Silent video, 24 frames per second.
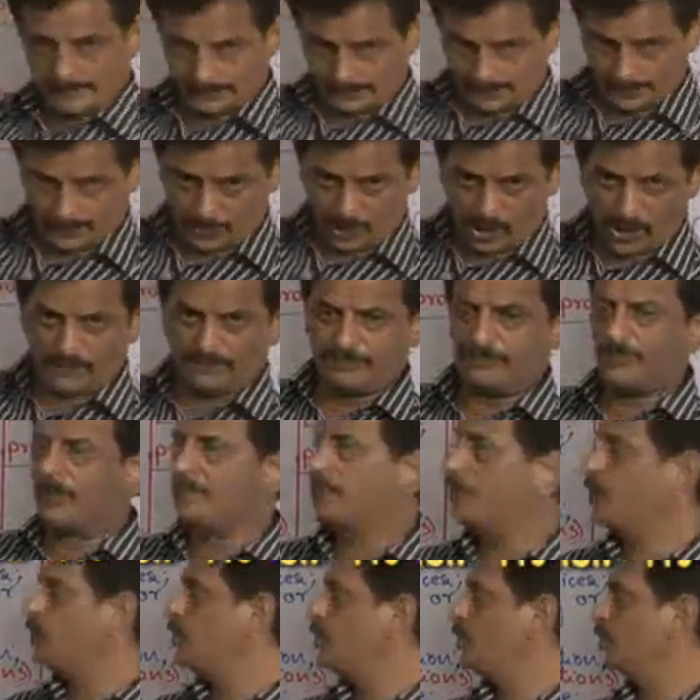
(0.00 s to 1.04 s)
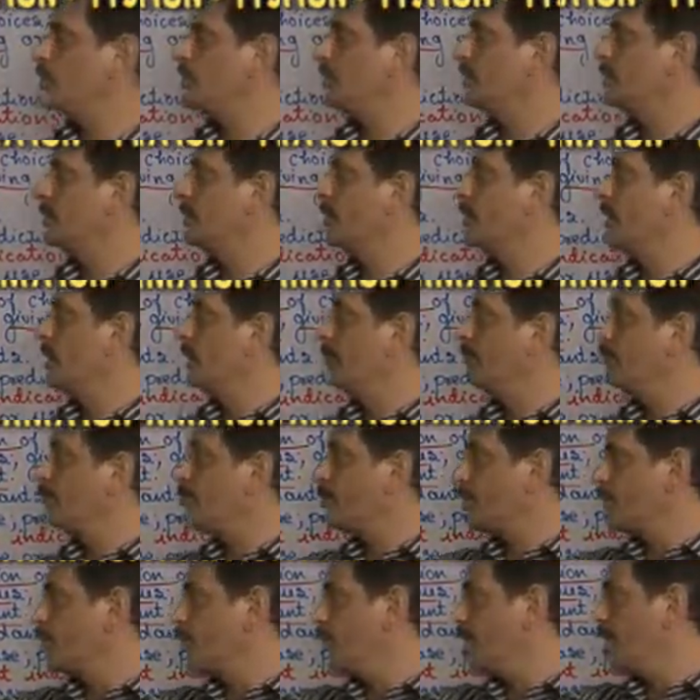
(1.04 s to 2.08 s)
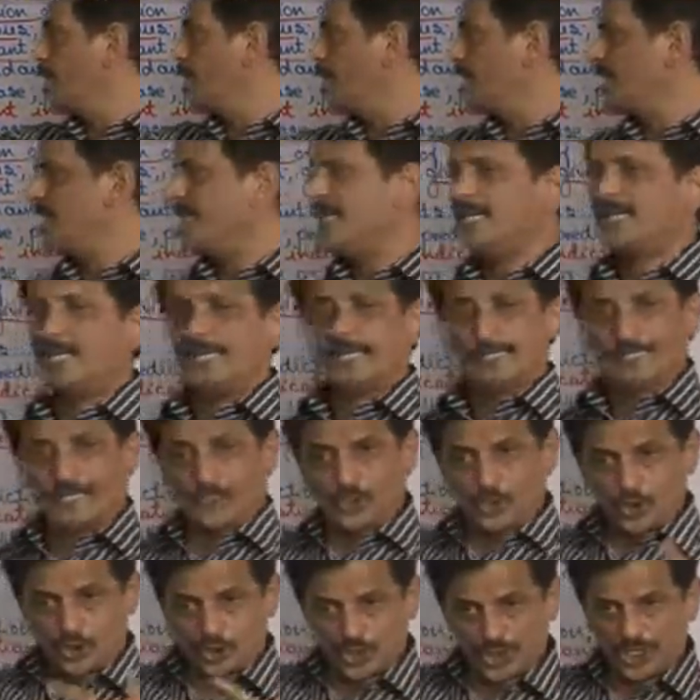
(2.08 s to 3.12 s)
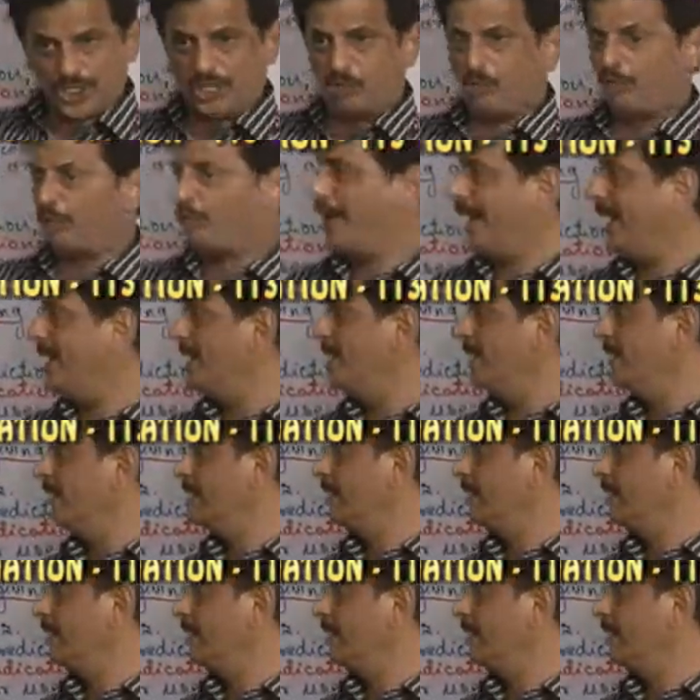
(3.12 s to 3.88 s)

Lot of amount. Progeny, the children.